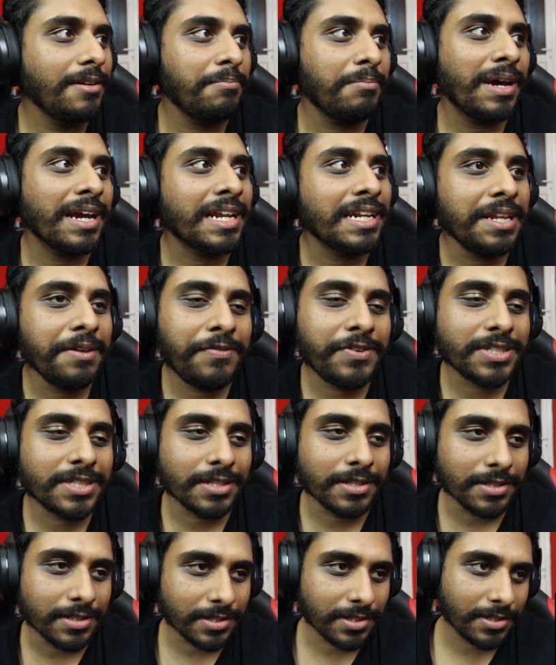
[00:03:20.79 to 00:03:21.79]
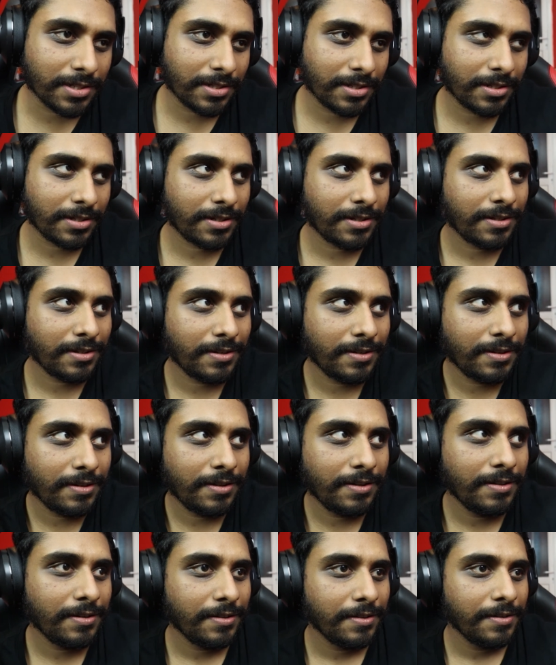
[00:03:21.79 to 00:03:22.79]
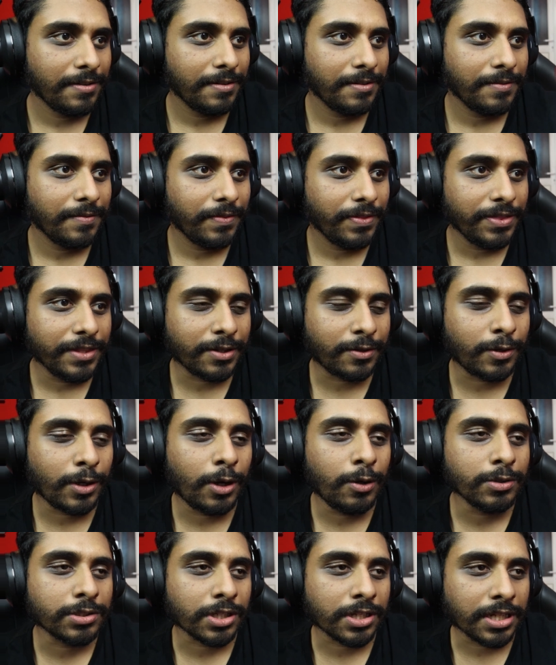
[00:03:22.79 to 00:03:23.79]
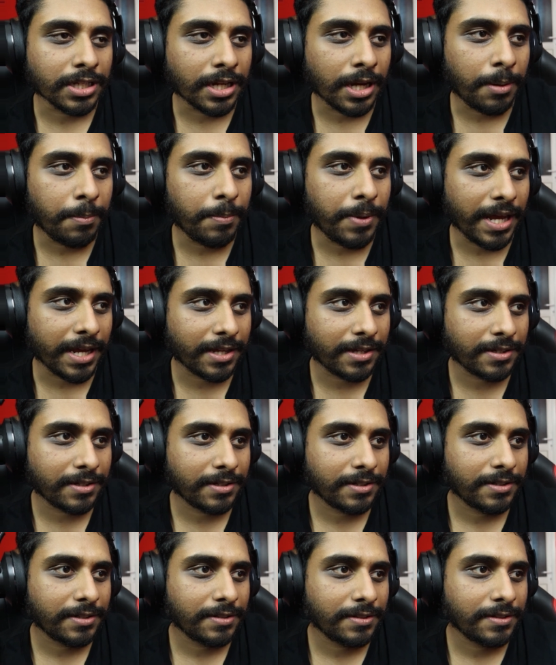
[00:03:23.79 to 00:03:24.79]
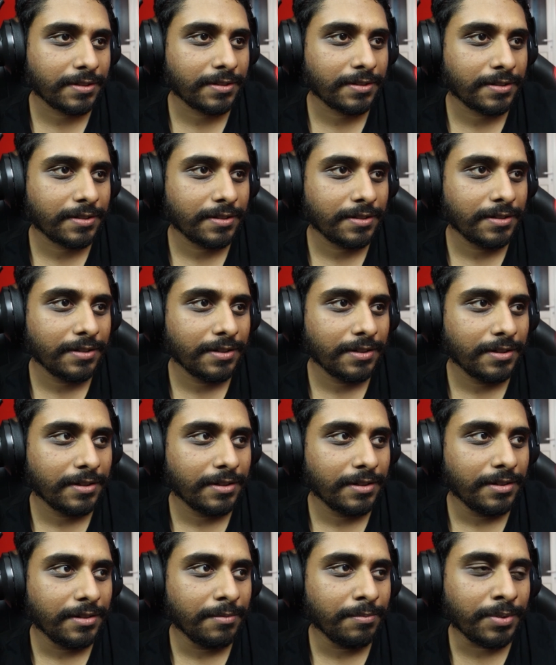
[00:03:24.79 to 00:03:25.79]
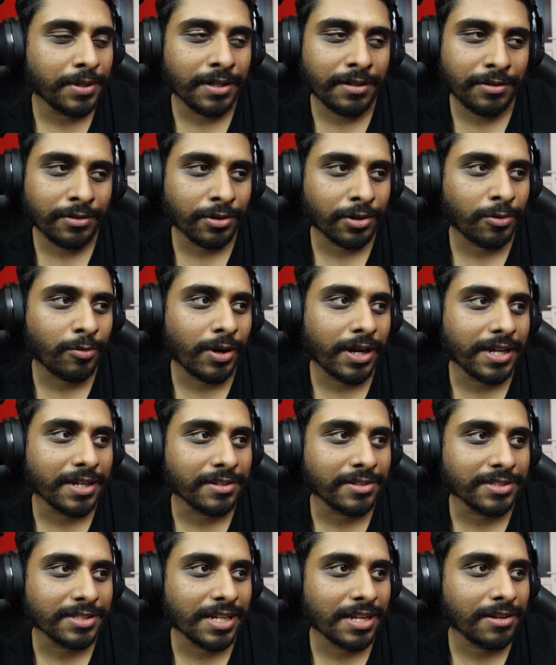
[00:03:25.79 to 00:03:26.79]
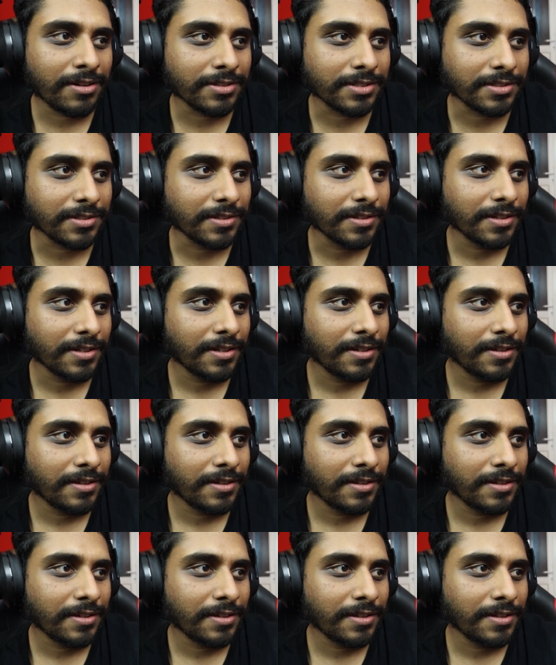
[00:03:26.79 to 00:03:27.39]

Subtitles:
Magnificence. The Crows on the comeback. But not quite, because they lost.